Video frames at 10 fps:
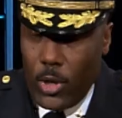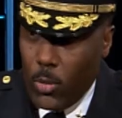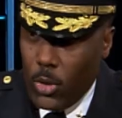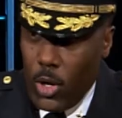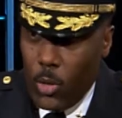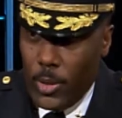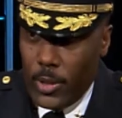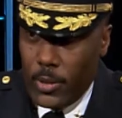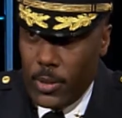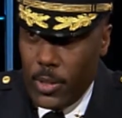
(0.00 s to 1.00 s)
are more
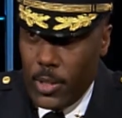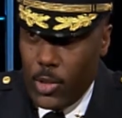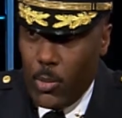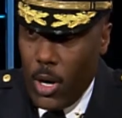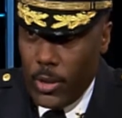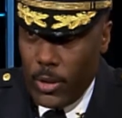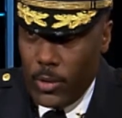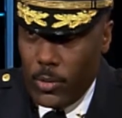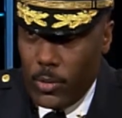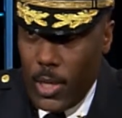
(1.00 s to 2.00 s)
open to
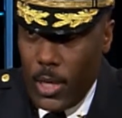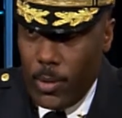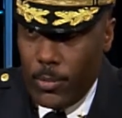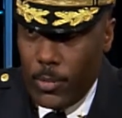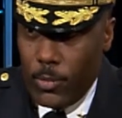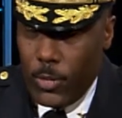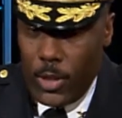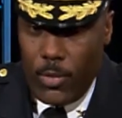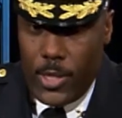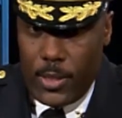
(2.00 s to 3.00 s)
partnering with
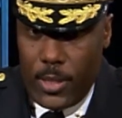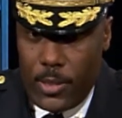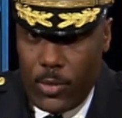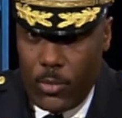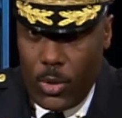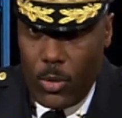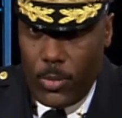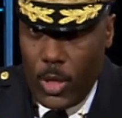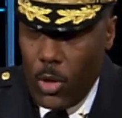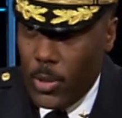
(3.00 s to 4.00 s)
the residents. We're
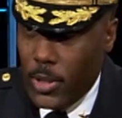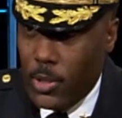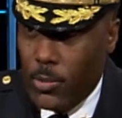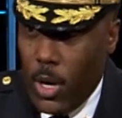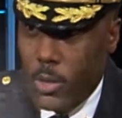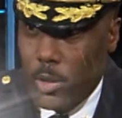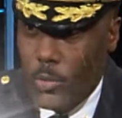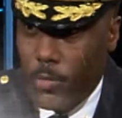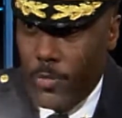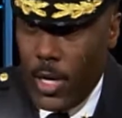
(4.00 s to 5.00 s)
open to partnering
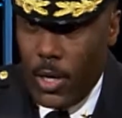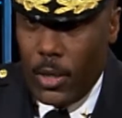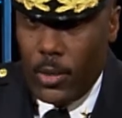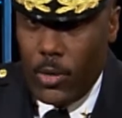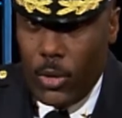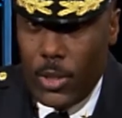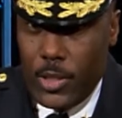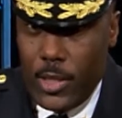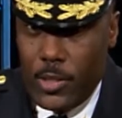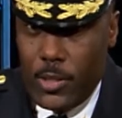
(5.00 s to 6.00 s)
with our
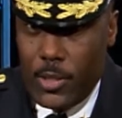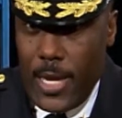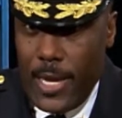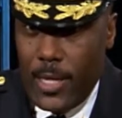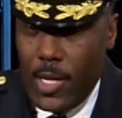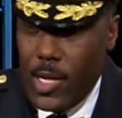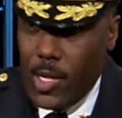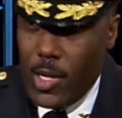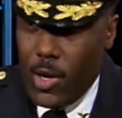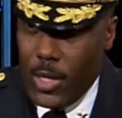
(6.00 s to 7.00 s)
organizations that
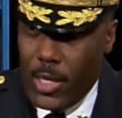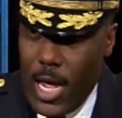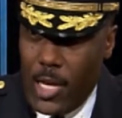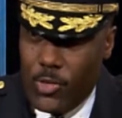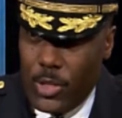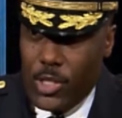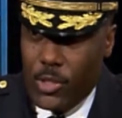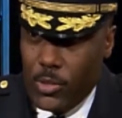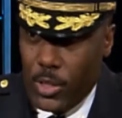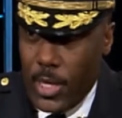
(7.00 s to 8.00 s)
are in a
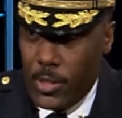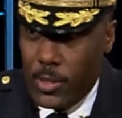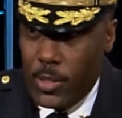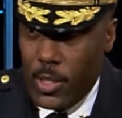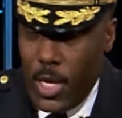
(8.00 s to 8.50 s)
non-traditional sense